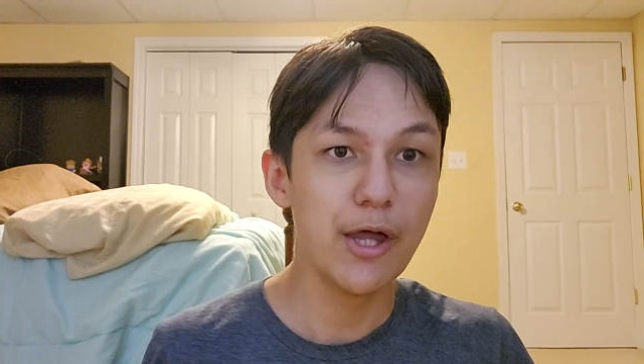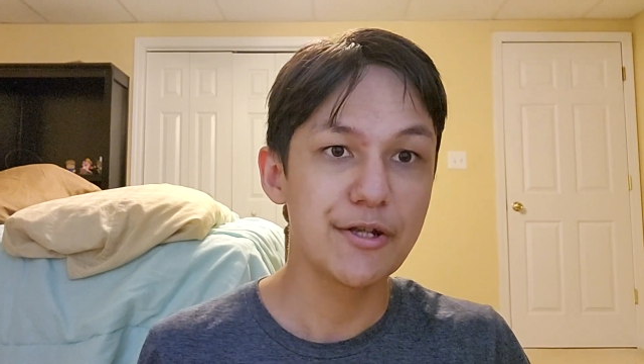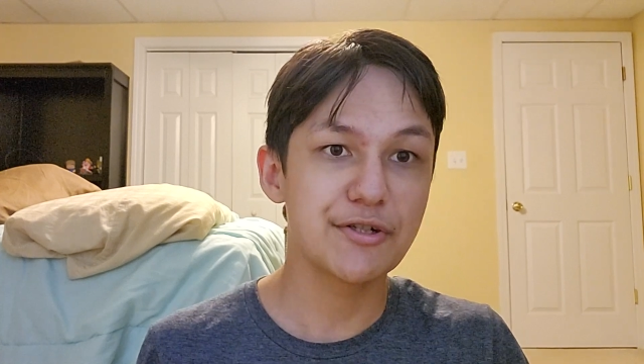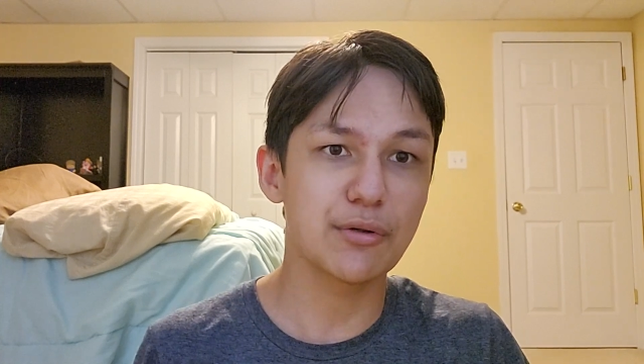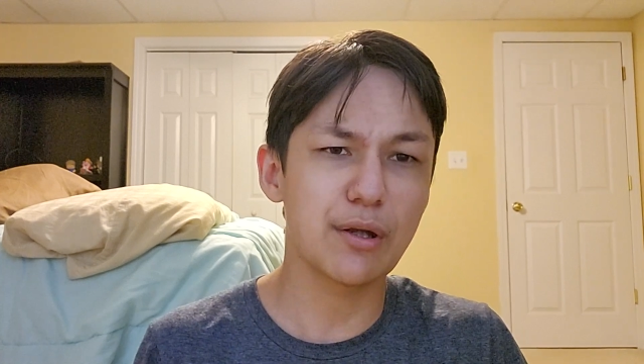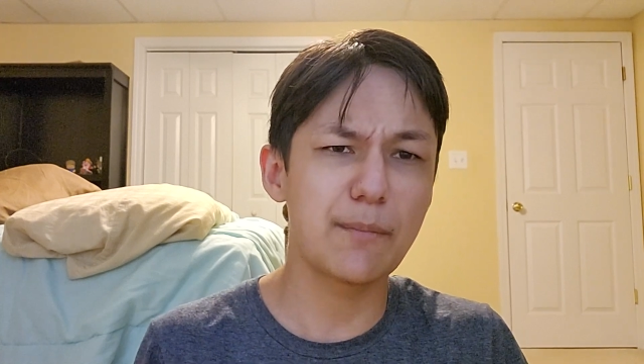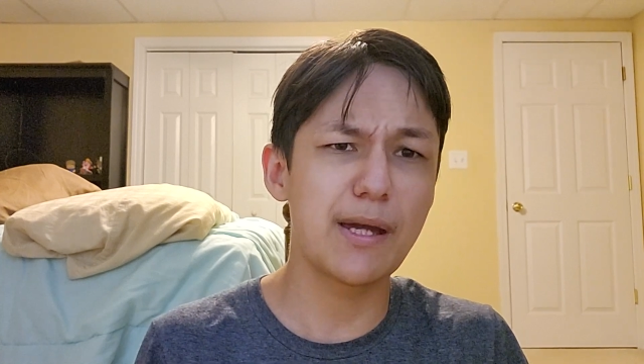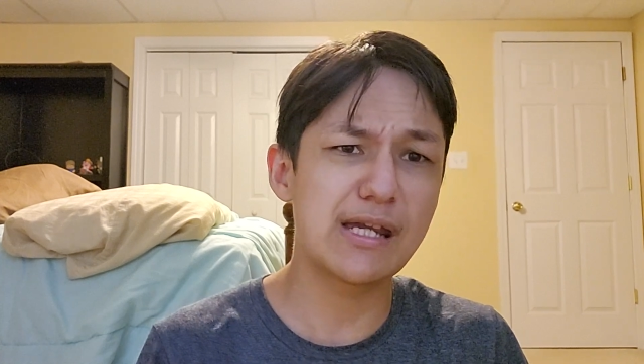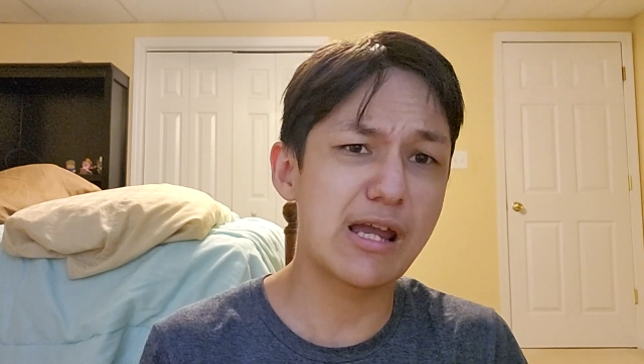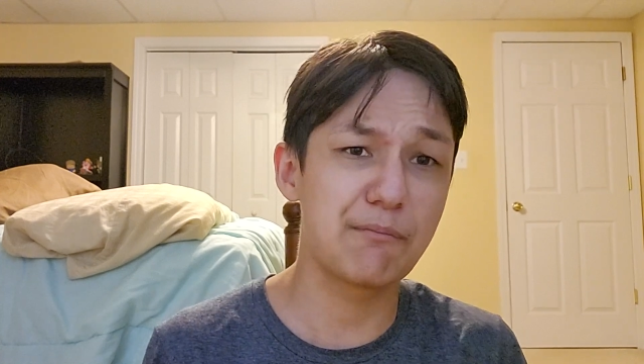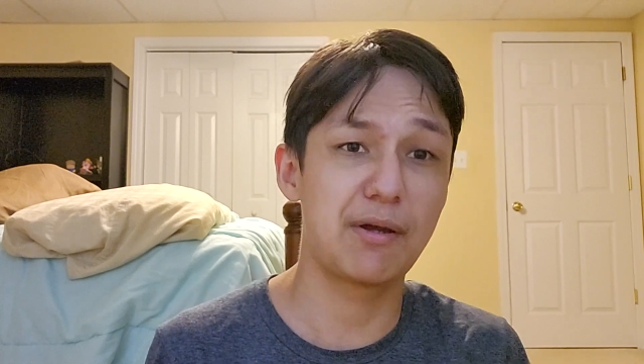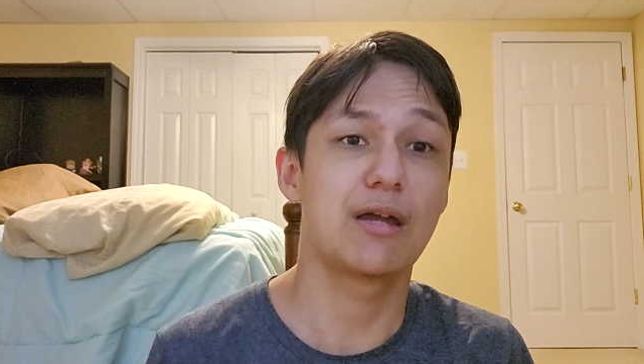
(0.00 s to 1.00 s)
so they're
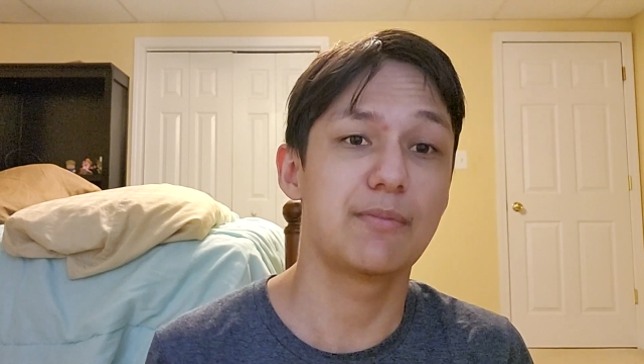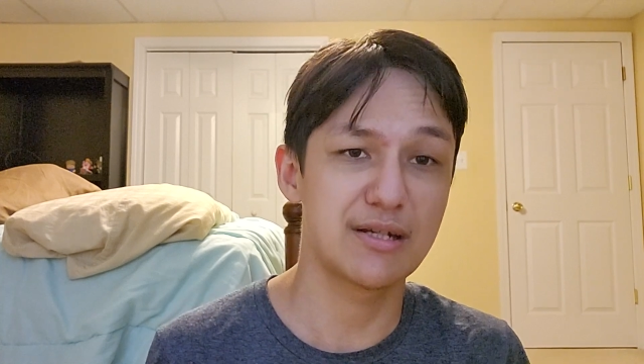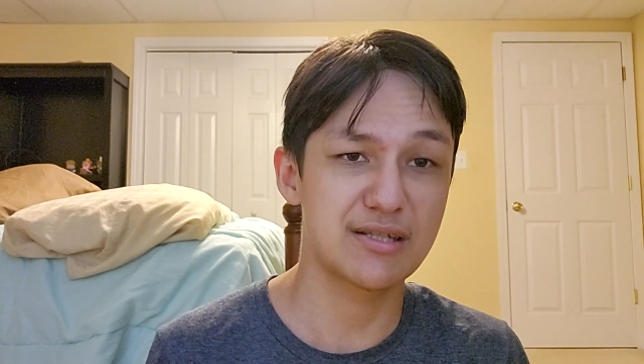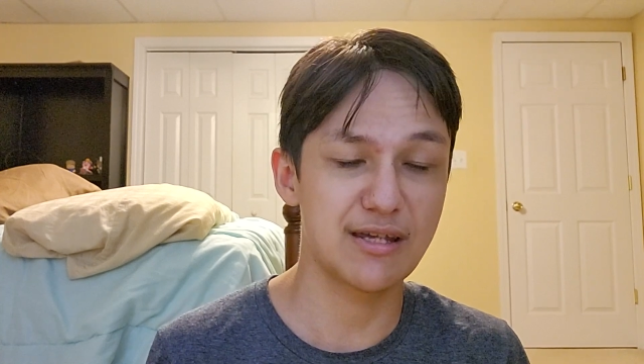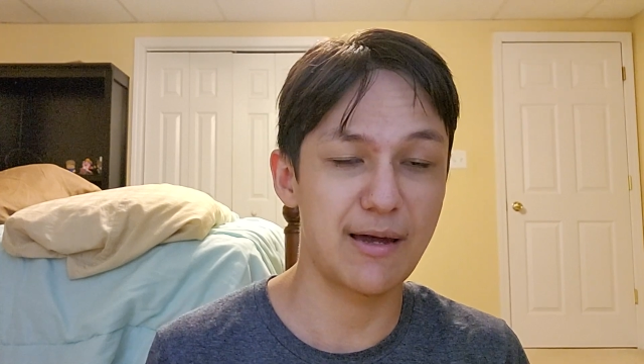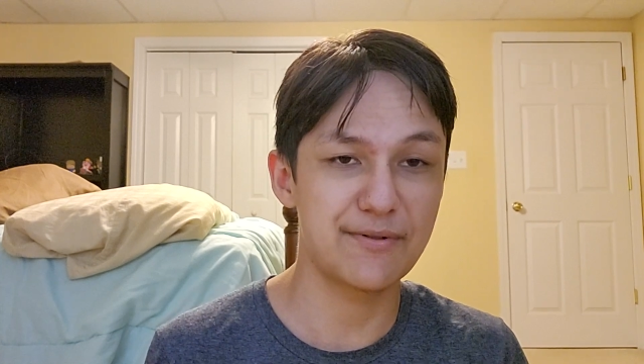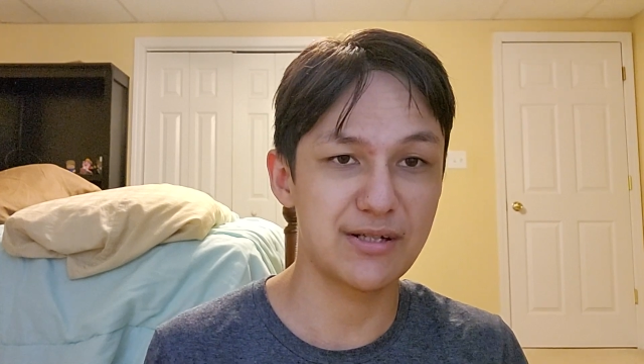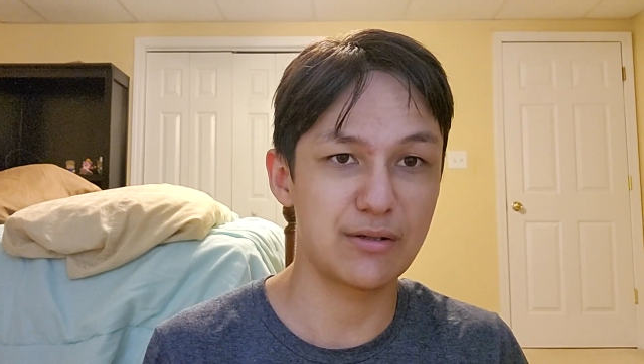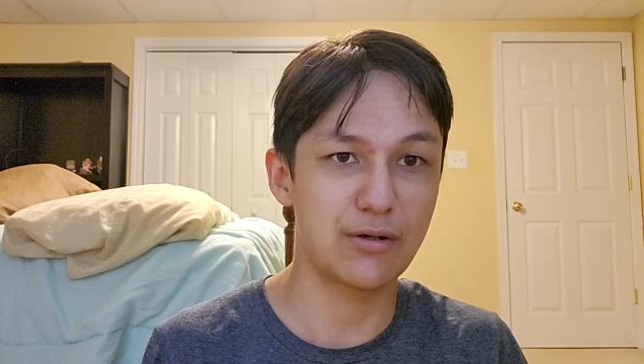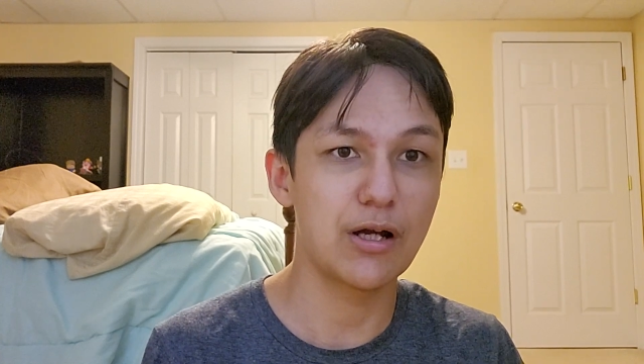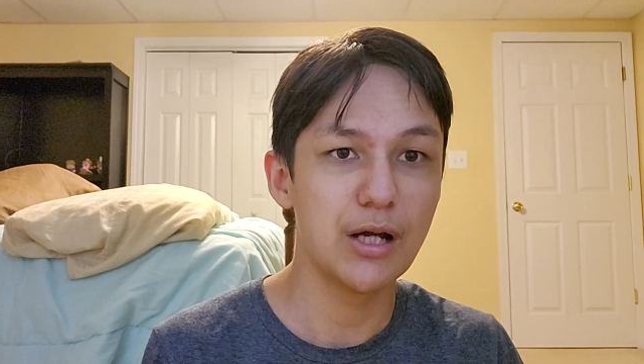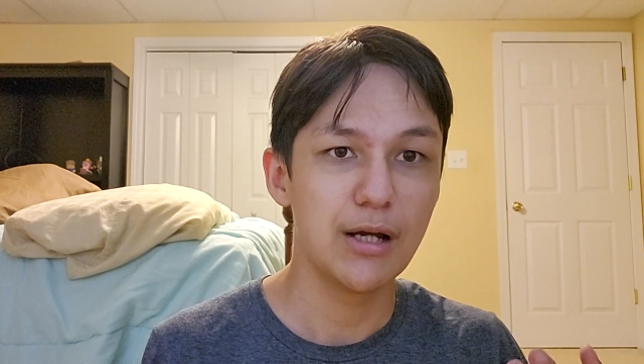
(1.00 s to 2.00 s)
making baby steps and
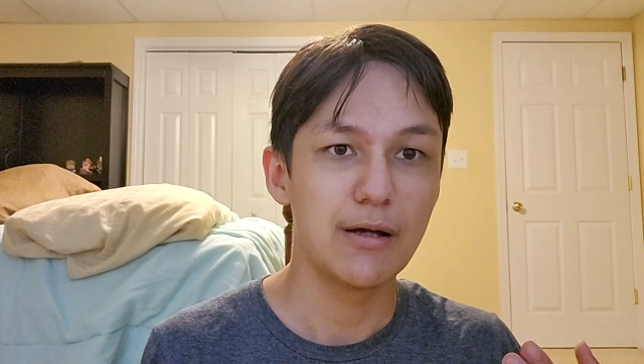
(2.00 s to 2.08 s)
they're